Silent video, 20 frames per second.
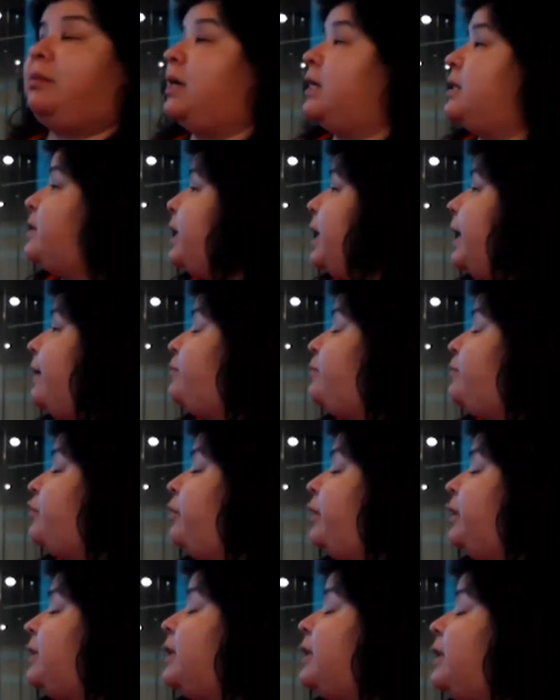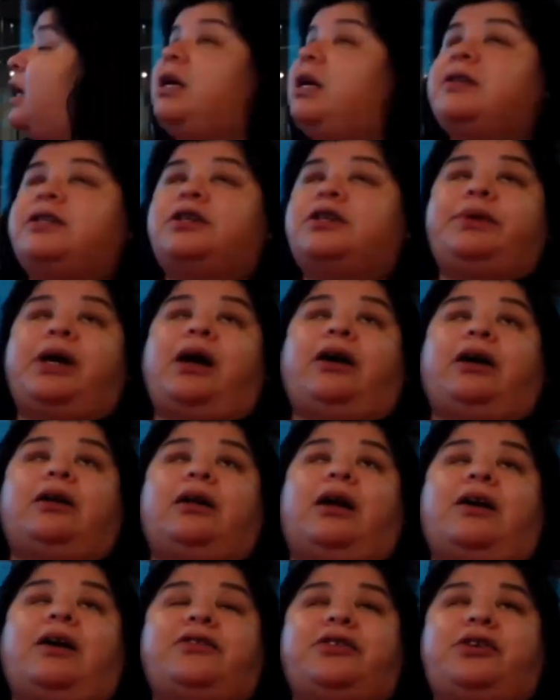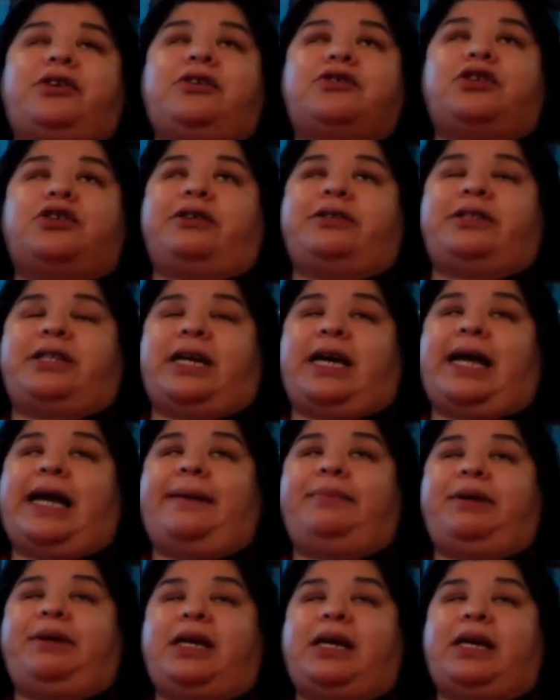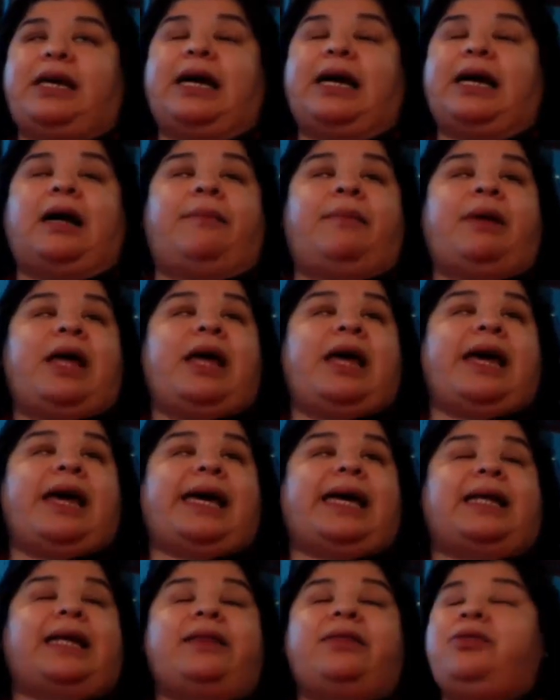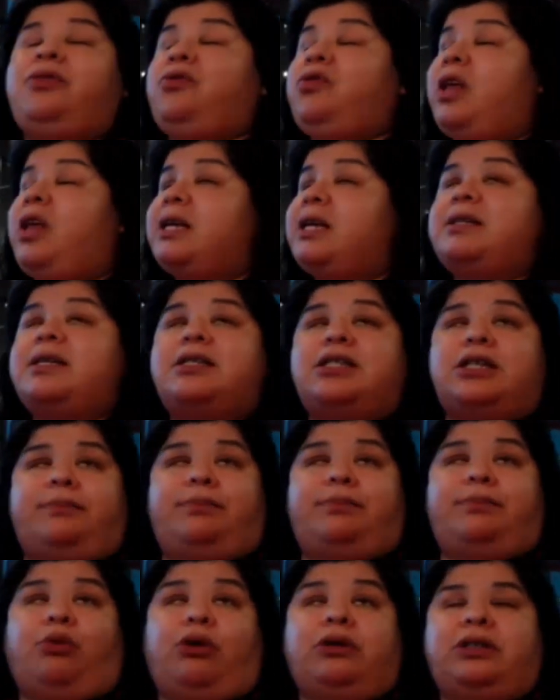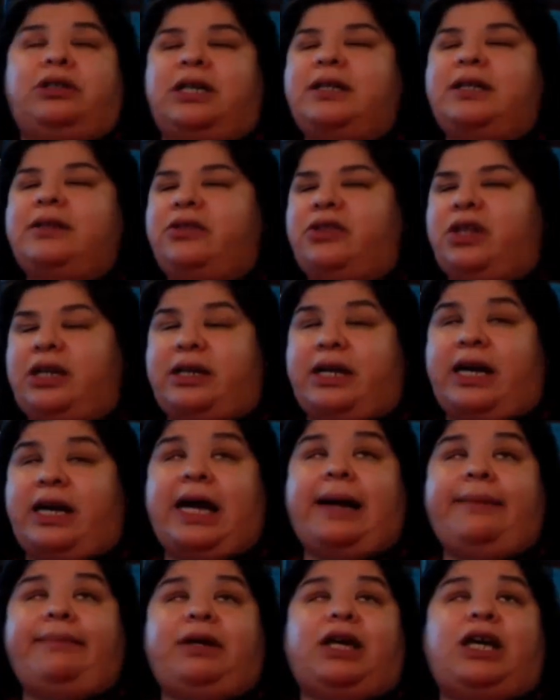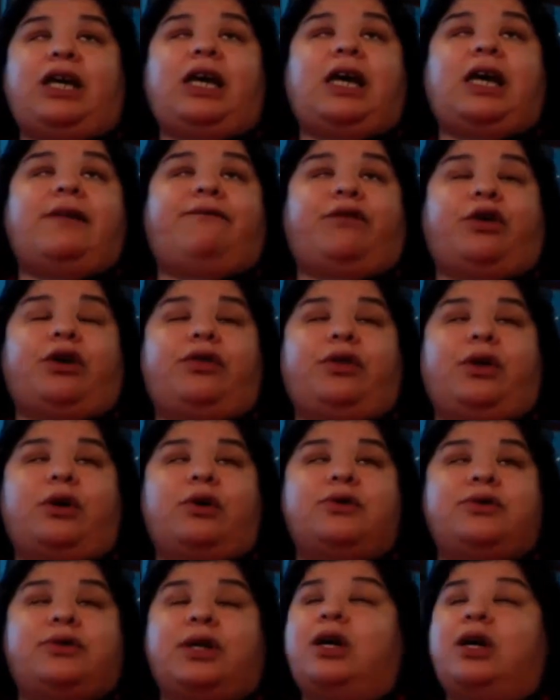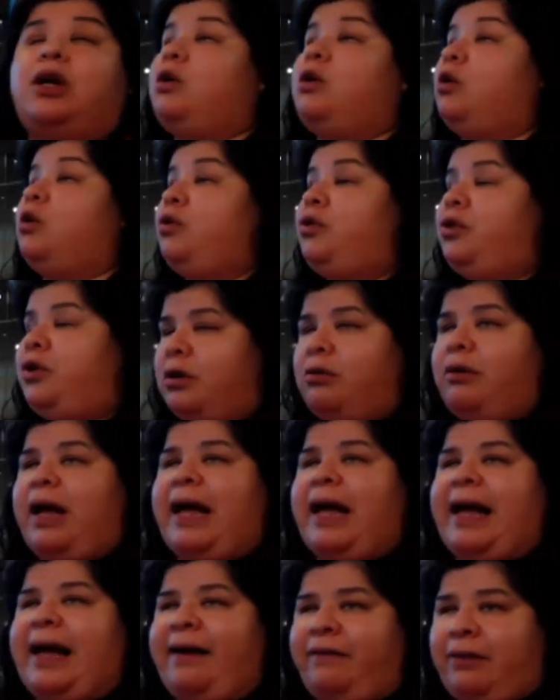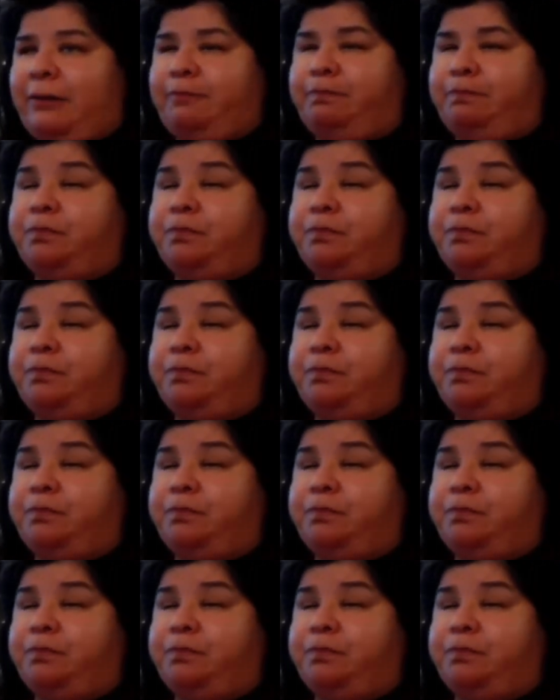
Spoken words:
going to tab to it. So we can also use our tab key. And this is important, the tab key, for those who do have